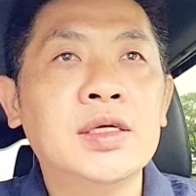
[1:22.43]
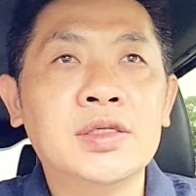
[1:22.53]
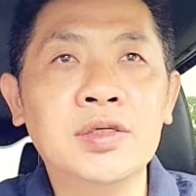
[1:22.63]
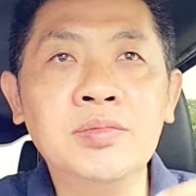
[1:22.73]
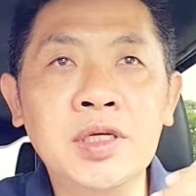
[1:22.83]

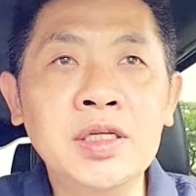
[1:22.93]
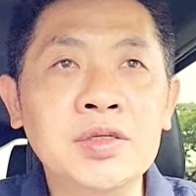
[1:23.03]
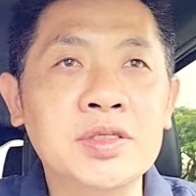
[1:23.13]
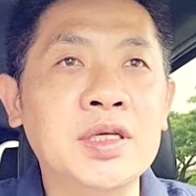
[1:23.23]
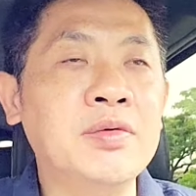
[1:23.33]
So meaning
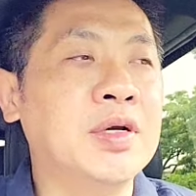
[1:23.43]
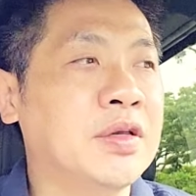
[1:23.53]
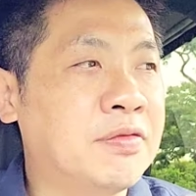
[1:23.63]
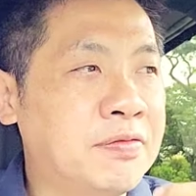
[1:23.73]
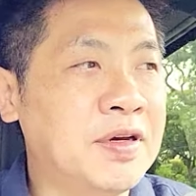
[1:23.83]
to say when
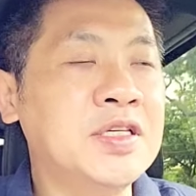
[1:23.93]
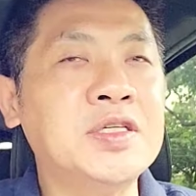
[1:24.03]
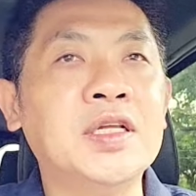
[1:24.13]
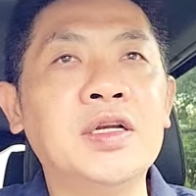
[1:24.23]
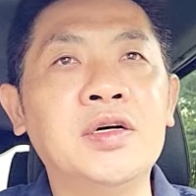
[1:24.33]
you
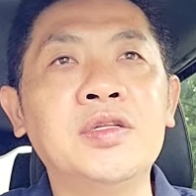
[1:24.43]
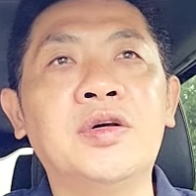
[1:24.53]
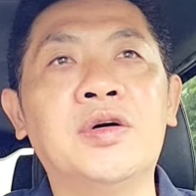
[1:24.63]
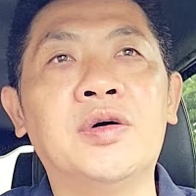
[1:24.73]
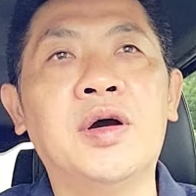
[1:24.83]
first turn on
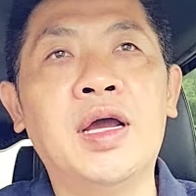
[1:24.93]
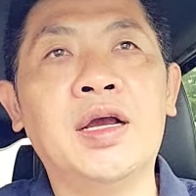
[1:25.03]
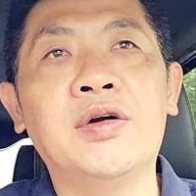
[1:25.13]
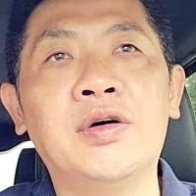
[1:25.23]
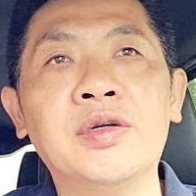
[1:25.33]
your
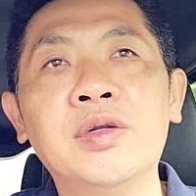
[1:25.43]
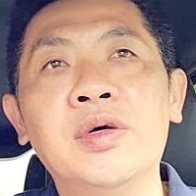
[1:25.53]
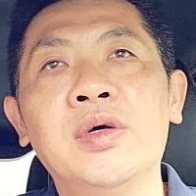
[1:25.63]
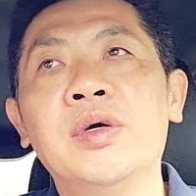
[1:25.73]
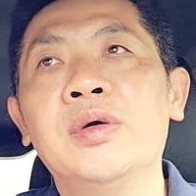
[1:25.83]
aircon,
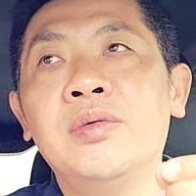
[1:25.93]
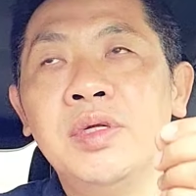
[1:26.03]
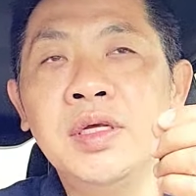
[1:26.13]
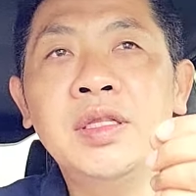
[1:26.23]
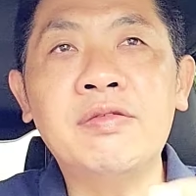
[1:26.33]

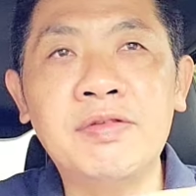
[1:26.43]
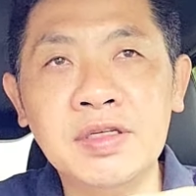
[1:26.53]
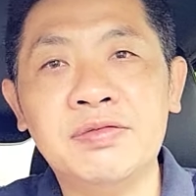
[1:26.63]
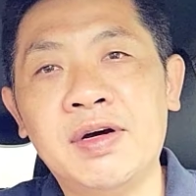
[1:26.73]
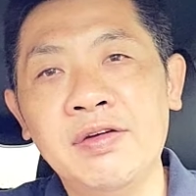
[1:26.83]
within the
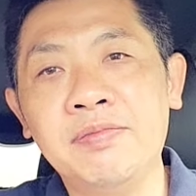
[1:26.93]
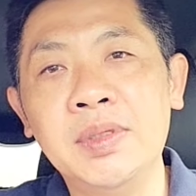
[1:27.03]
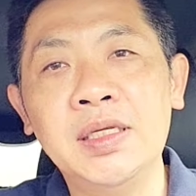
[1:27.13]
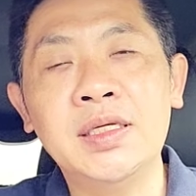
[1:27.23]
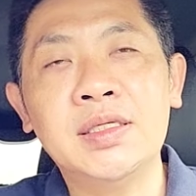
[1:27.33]
first 5
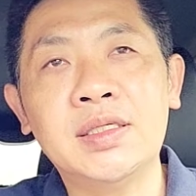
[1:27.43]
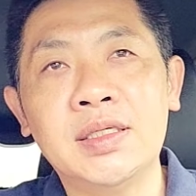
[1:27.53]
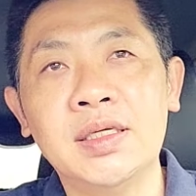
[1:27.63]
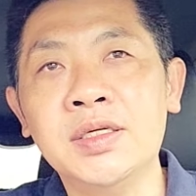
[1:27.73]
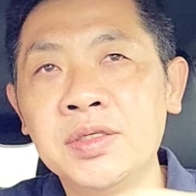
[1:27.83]
minutes,
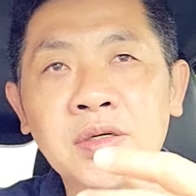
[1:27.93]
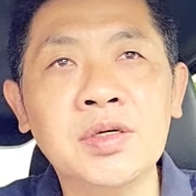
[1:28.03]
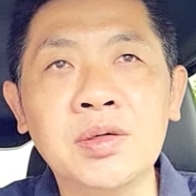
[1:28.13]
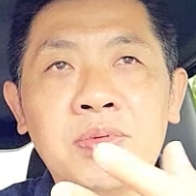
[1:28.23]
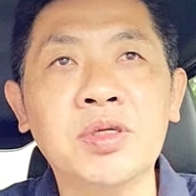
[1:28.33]
it's not
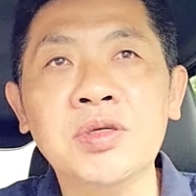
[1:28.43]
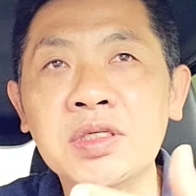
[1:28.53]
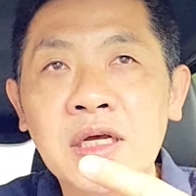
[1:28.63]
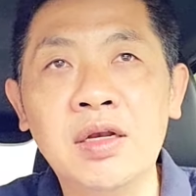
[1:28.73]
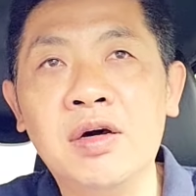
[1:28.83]
going to produce a
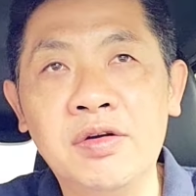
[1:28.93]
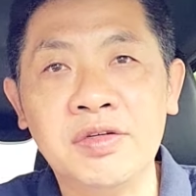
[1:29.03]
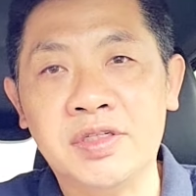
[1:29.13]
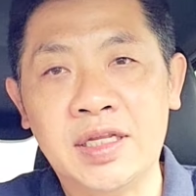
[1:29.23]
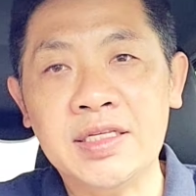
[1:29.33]
lot of
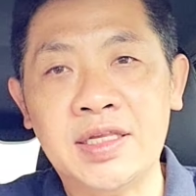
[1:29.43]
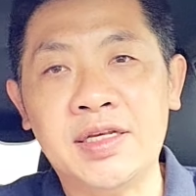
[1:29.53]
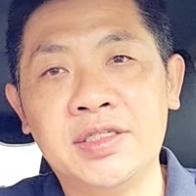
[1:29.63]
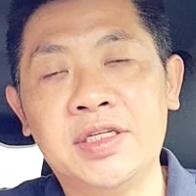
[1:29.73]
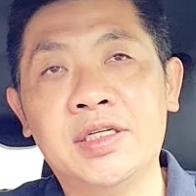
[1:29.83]

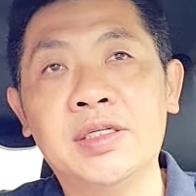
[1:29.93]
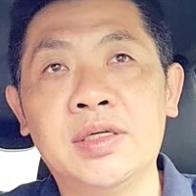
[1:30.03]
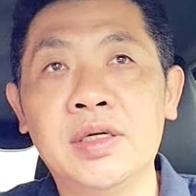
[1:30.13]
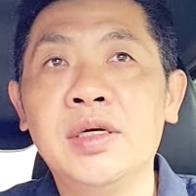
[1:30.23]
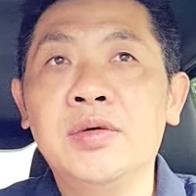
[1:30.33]
condensation,
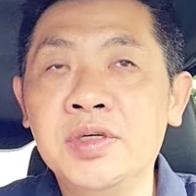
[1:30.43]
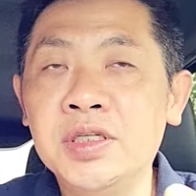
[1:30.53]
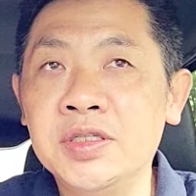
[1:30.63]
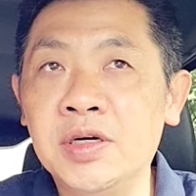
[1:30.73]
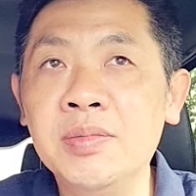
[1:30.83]
which
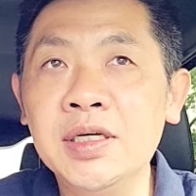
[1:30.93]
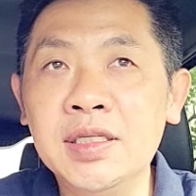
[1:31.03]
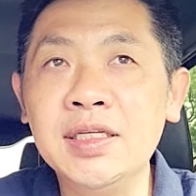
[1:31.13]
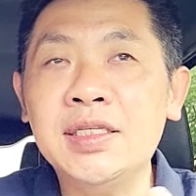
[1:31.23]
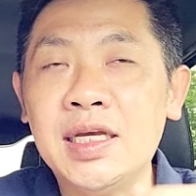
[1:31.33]
is normal.
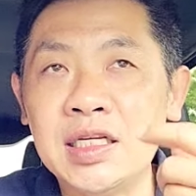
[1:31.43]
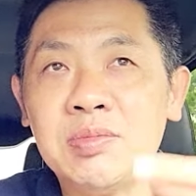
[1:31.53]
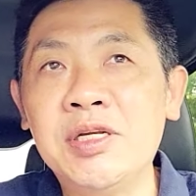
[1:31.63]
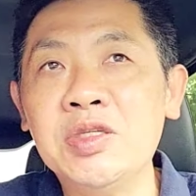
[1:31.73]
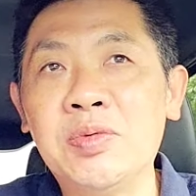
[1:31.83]
This
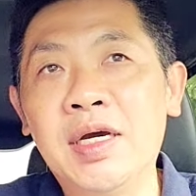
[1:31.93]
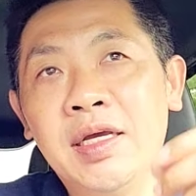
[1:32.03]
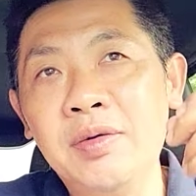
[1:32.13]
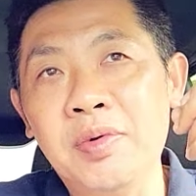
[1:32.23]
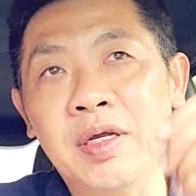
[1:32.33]
explains why
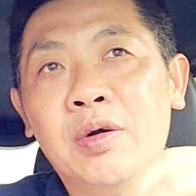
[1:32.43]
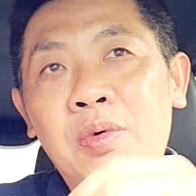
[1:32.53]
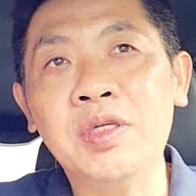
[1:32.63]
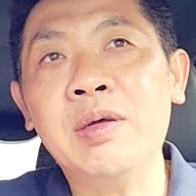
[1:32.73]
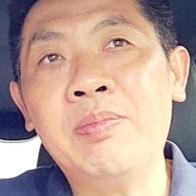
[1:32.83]
when your
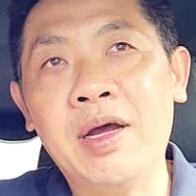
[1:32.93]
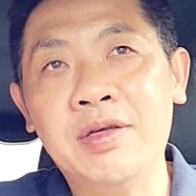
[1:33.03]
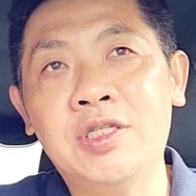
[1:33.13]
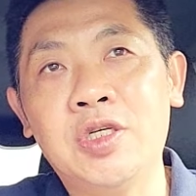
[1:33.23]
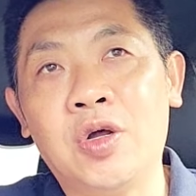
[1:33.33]
water pipe
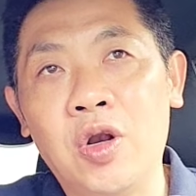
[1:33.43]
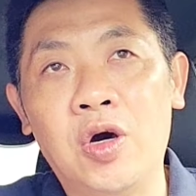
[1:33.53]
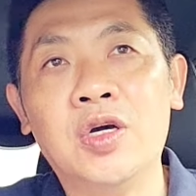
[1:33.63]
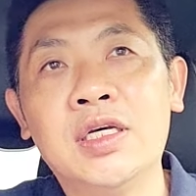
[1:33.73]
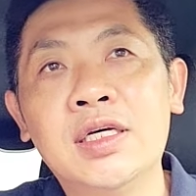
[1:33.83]
is
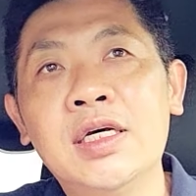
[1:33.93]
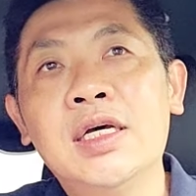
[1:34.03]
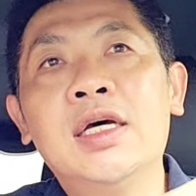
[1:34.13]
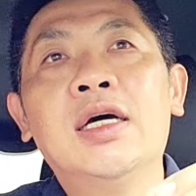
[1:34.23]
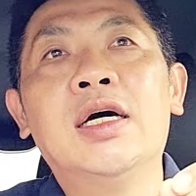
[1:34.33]
clogged,
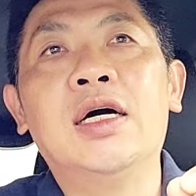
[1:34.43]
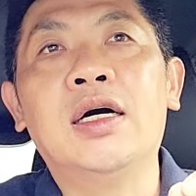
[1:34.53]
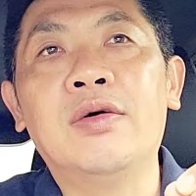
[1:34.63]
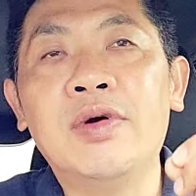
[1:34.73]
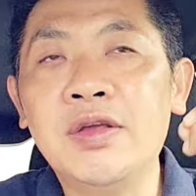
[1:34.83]

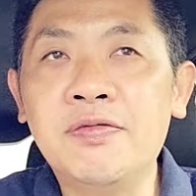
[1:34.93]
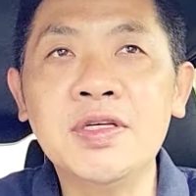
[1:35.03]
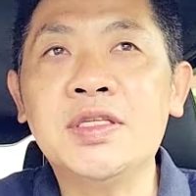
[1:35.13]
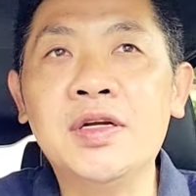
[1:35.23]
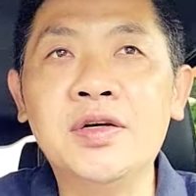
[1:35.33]
when you
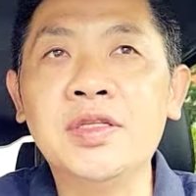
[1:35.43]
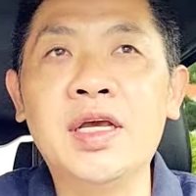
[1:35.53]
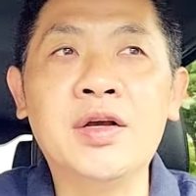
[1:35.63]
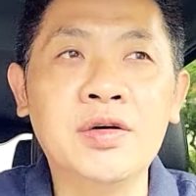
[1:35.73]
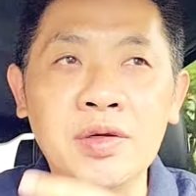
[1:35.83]
first turn on the
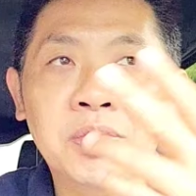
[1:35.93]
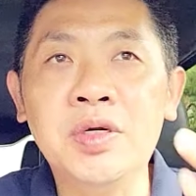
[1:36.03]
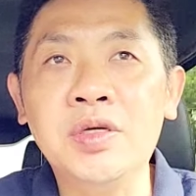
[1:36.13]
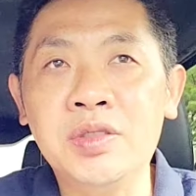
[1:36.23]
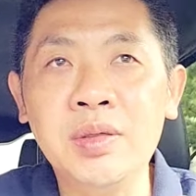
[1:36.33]
aircon, you will
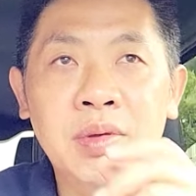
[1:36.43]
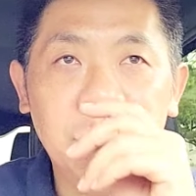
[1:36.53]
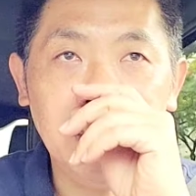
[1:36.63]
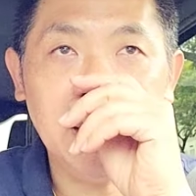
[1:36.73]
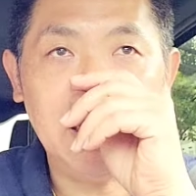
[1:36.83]
not drip
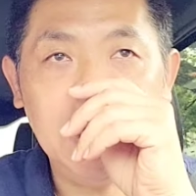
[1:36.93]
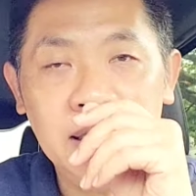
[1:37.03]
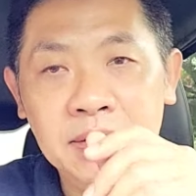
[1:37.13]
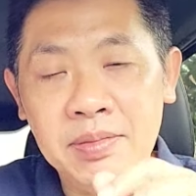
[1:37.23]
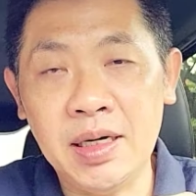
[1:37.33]
immediately,
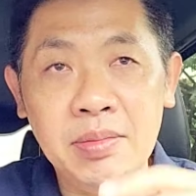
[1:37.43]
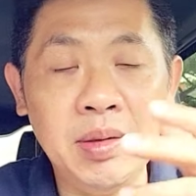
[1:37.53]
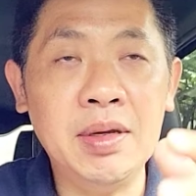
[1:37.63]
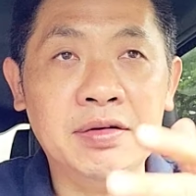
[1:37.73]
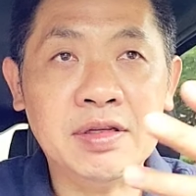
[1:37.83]
but
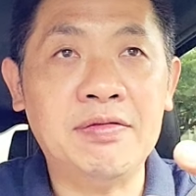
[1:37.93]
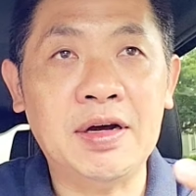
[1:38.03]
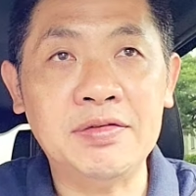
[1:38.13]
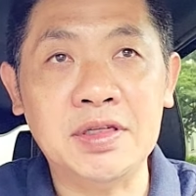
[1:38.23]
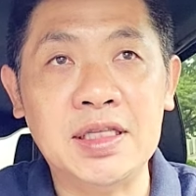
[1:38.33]
maybe after
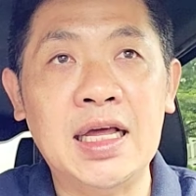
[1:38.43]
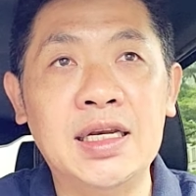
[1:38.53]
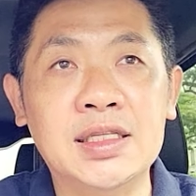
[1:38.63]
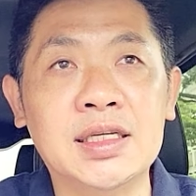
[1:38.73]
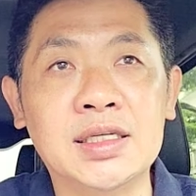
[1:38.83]
5 to
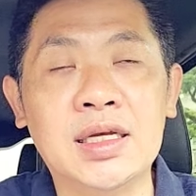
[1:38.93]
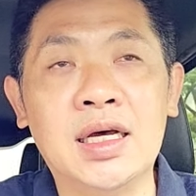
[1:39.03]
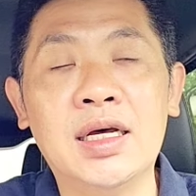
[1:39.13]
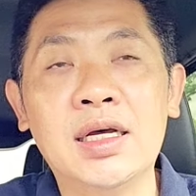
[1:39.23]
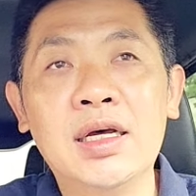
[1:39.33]

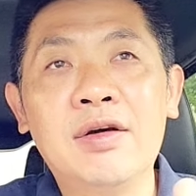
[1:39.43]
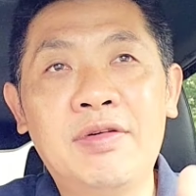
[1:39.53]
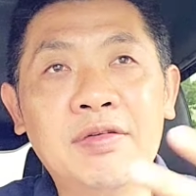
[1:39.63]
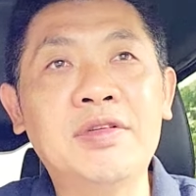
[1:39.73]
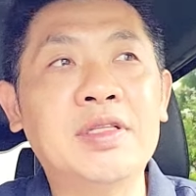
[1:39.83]

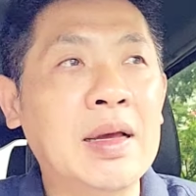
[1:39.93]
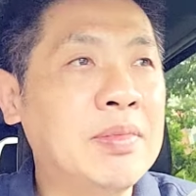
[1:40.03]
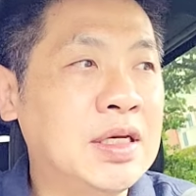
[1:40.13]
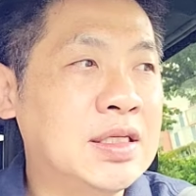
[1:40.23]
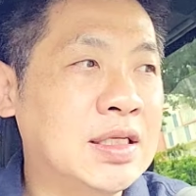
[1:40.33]
10
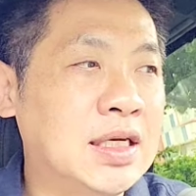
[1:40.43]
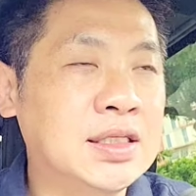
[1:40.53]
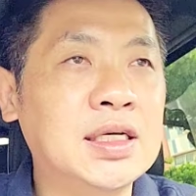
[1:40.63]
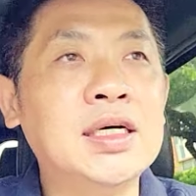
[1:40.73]
minutes later.